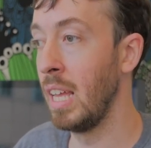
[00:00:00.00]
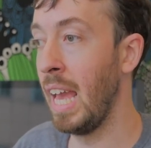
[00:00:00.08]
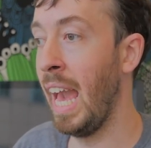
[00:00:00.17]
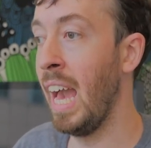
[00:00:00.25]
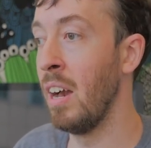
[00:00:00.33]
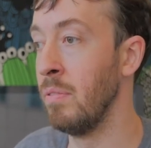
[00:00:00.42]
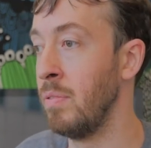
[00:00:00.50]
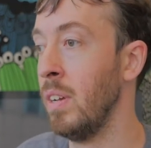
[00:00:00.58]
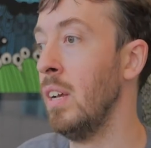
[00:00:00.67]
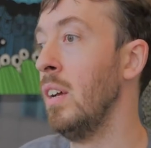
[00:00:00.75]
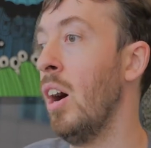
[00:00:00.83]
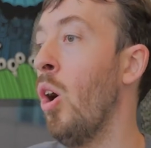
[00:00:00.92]
have
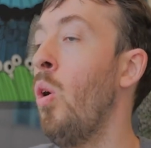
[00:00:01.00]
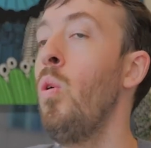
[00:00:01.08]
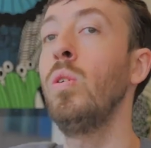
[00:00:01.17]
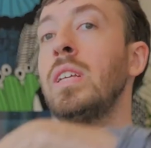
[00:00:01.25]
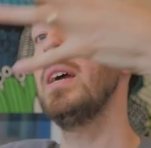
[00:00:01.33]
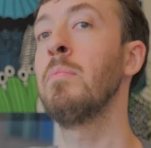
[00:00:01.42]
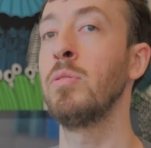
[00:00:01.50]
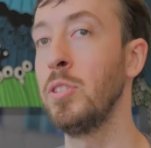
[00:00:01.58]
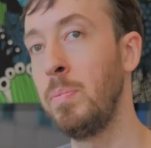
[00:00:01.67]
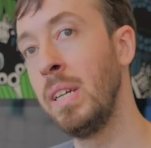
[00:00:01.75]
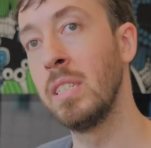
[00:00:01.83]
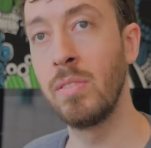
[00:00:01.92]
a whole chemical
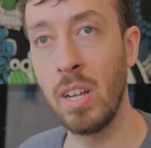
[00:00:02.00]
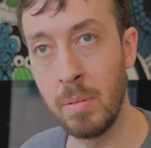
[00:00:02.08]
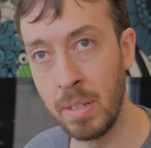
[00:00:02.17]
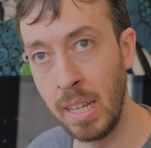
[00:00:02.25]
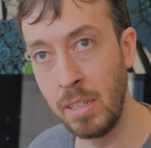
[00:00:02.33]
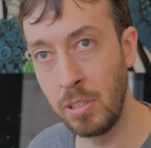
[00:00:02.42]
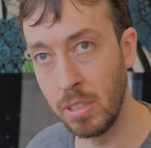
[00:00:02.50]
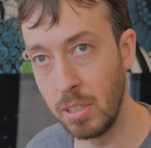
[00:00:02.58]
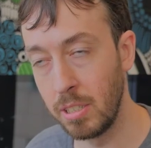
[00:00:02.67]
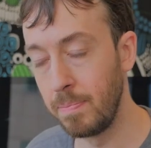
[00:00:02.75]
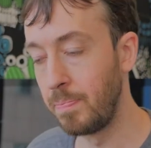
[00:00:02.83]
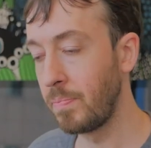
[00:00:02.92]
space of
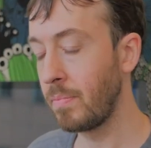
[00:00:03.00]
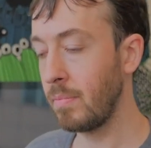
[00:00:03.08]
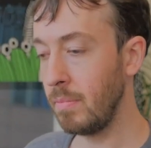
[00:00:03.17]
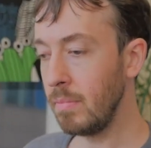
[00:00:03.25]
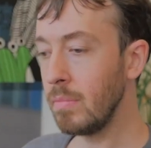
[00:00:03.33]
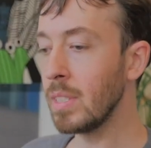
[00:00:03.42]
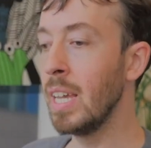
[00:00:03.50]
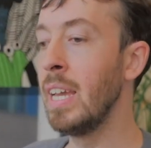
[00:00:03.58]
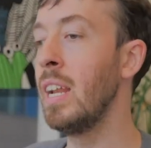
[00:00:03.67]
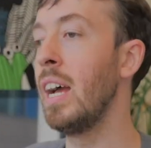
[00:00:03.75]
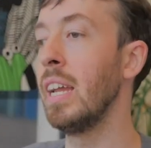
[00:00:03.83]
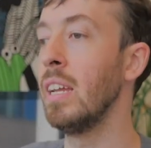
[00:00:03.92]
combinations
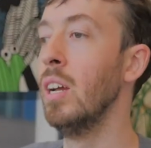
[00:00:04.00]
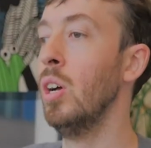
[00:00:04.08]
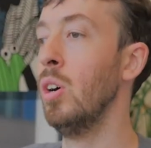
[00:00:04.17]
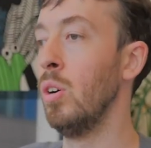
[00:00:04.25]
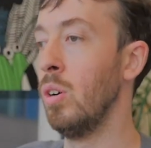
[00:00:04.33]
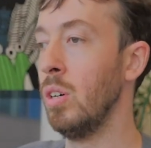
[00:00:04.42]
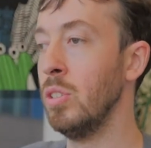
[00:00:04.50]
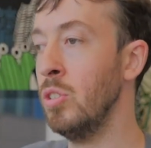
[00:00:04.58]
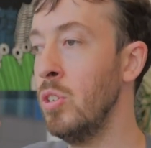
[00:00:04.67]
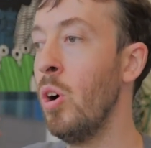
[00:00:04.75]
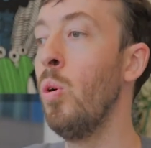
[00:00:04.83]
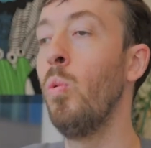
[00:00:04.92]
and I
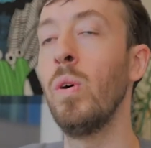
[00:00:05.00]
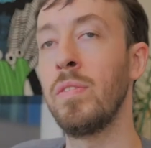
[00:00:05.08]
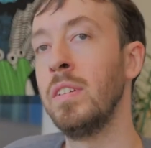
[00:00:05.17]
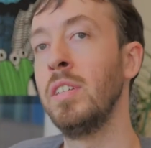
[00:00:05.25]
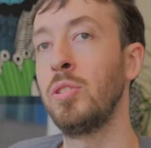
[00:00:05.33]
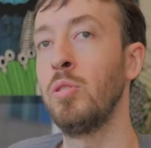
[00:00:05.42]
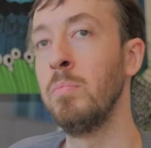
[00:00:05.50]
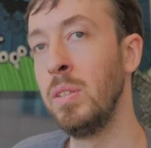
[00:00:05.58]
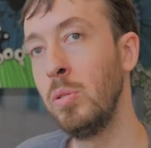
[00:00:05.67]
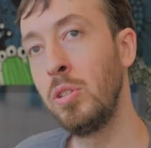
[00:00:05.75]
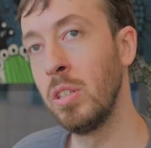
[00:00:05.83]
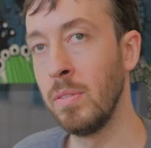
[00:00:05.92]
know what the
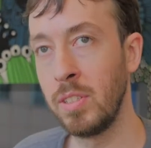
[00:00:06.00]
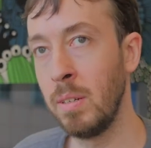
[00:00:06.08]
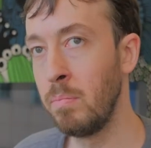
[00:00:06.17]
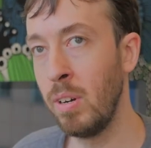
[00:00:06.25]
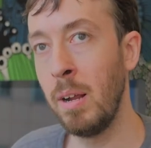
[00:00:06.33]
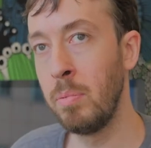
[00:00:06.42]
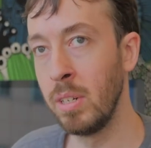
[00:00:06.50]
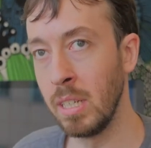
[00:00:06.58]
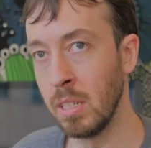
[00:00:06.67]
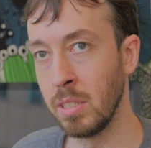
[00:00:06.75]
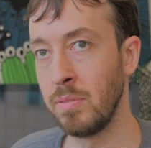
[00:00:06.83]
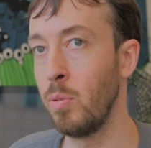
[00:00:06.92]
distribution of some property
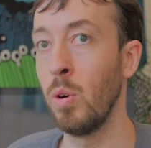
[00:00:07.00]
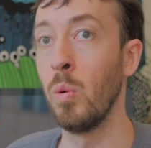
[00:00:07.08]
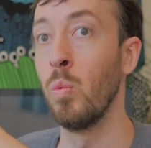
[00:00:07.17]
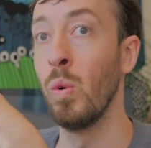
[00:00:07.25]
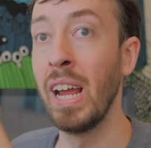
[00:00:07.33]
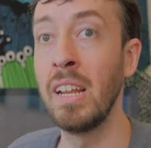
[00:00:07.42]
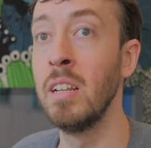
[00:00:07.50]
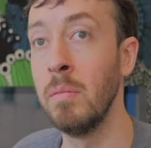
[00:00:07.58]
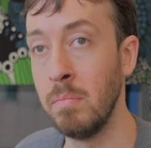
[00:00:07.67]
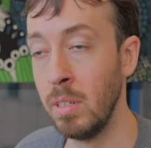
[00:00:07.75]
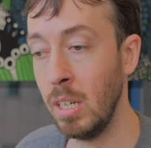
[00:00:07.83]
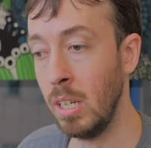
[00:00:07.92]
is for a
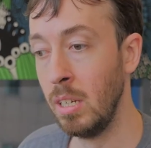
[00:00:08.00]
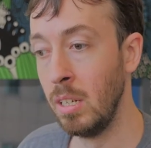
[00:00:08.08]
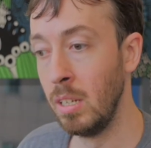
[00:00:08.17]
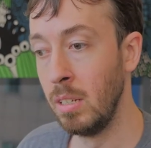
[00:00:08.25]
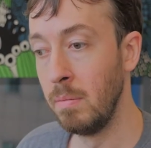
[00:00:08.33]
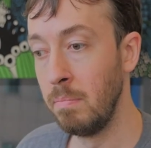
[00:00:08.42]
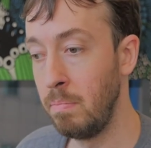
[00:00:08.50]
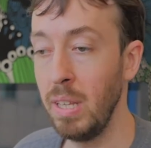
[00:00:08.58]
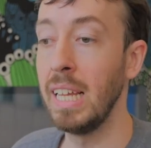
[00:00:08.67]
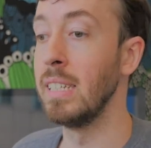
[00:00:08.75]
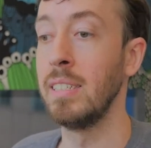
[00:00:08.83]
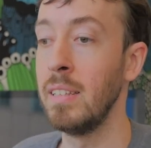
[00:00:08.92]
random
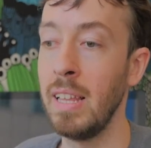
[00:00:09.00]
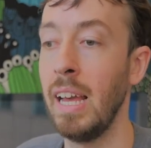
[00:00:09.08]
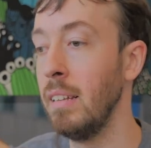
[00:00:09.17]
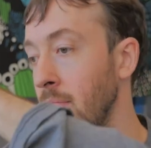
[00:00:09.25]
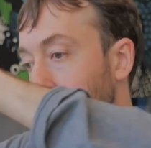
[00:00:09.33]
place in that